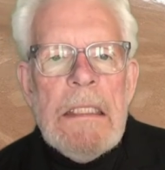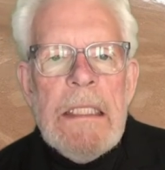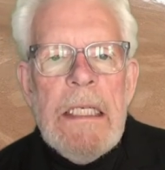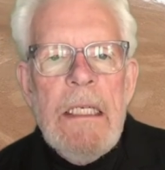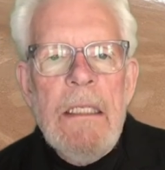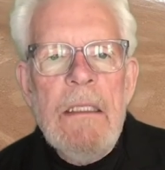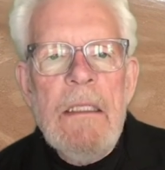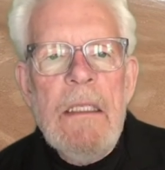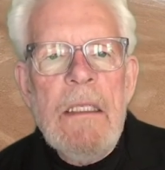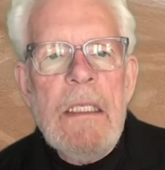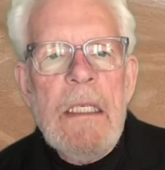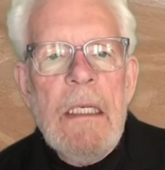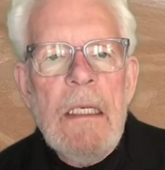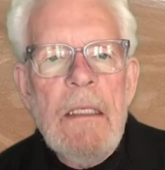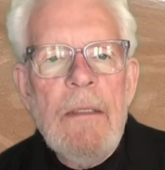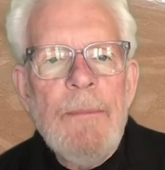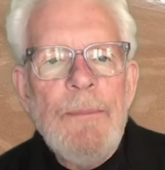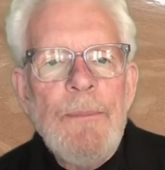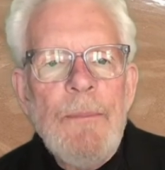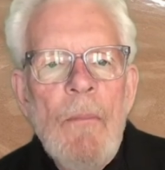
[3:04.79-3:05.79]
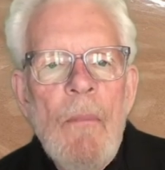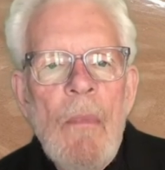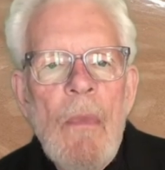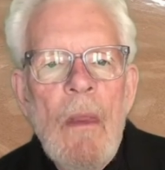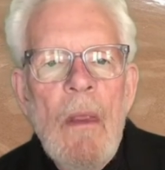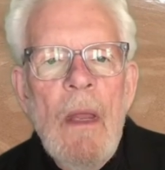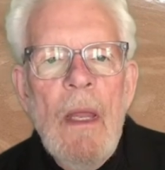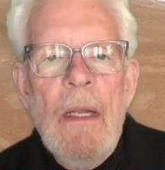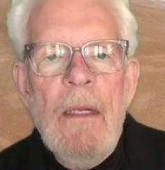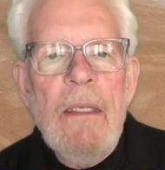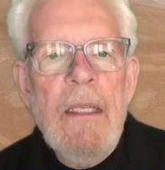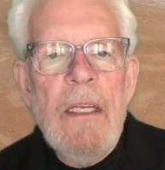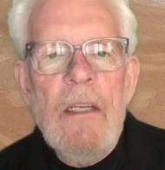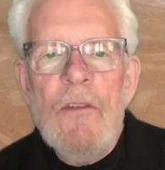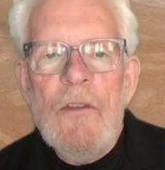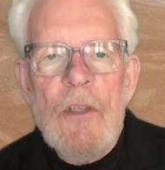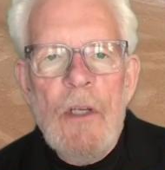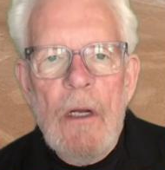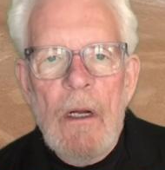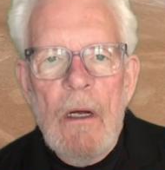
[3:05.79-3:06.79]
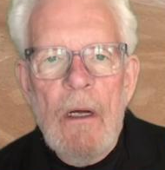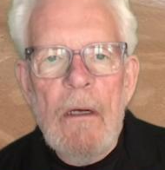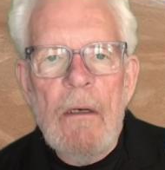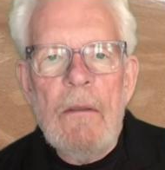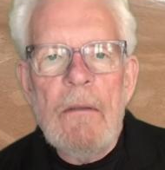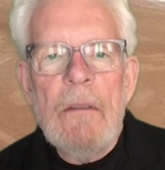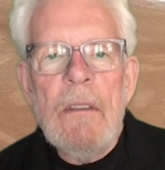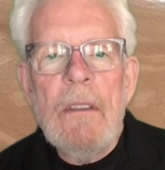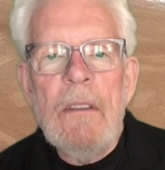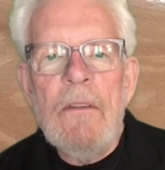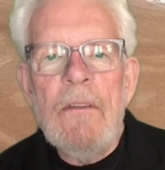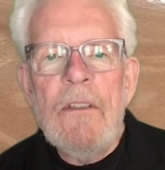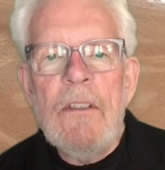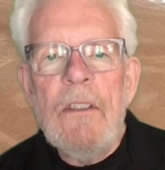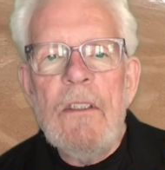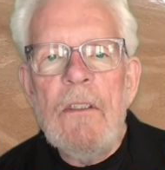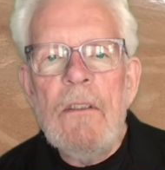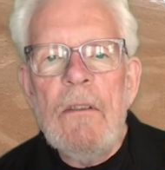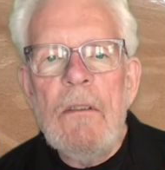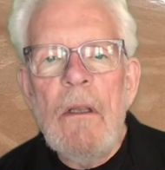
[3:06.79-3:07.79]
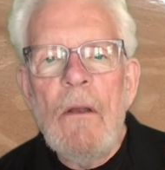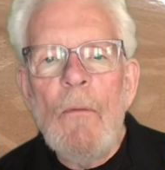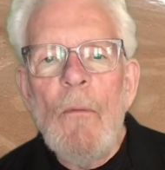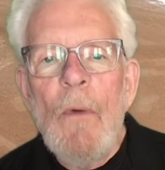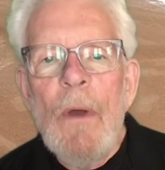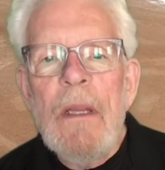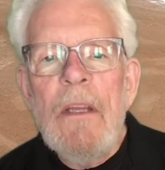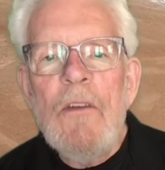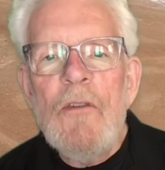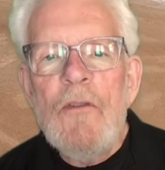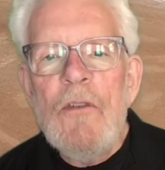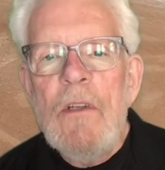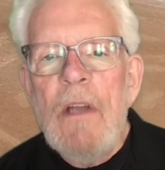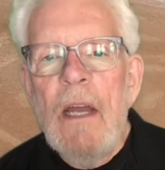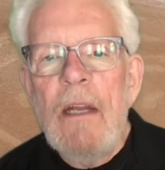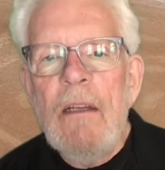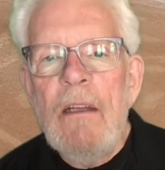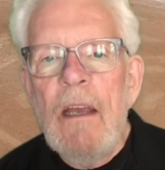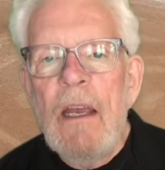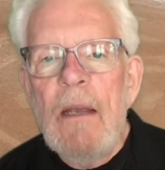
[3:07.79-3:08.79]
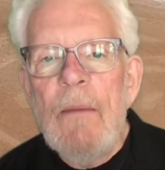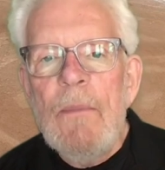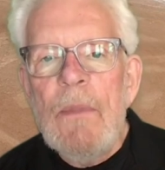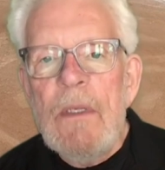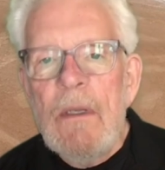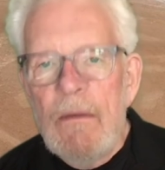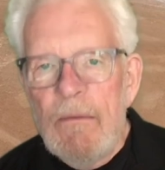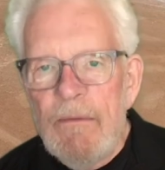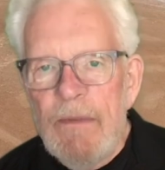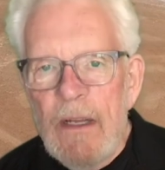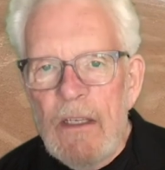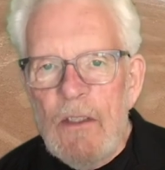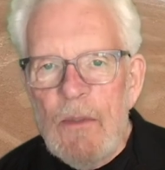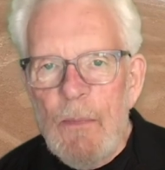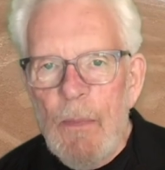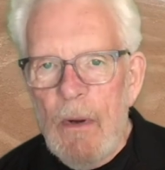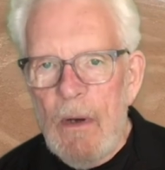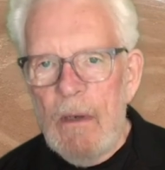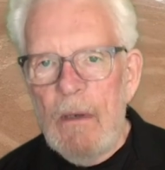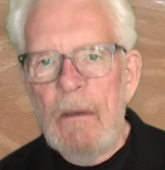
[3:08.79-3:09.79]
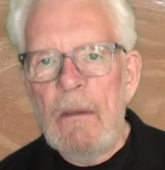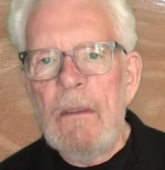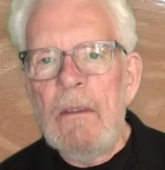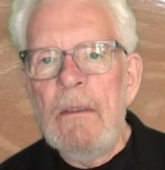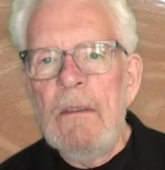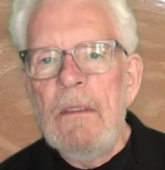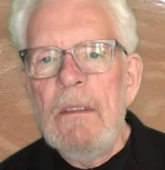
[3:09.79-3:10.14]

Kids and kids at heart can still relish night games at Vets Park,